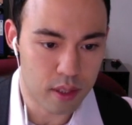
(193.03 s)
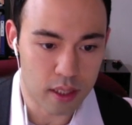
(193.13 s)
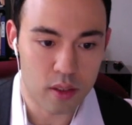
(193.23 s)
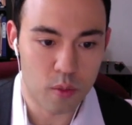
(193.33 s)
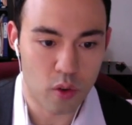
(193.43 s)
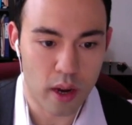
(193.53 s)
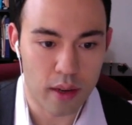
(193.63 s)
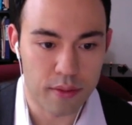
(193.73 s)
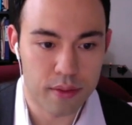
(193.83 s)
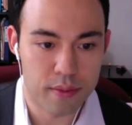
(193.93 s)
some
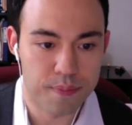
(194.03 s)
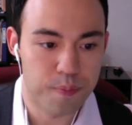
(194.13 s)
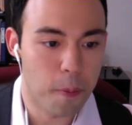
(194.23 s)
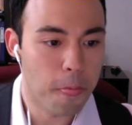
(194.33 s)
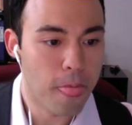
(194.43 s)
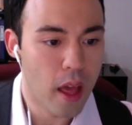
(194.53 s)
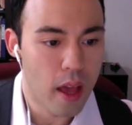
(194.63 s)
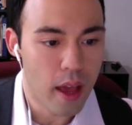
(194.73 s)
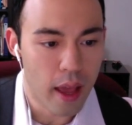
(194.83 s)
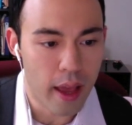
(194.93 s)
graph,
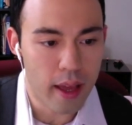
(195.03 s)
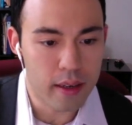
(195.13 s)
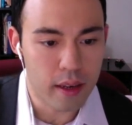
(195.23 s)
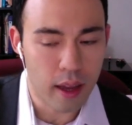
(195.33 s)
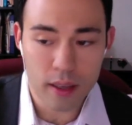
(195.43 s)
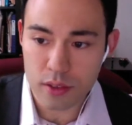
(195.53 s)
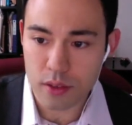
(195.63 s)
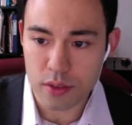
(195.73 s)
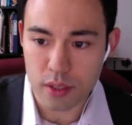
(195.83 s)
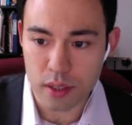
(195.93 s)
and ask
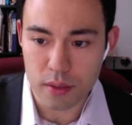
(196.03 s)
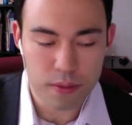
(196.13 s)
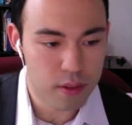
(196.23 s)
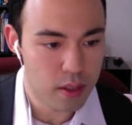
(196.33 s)
yourself,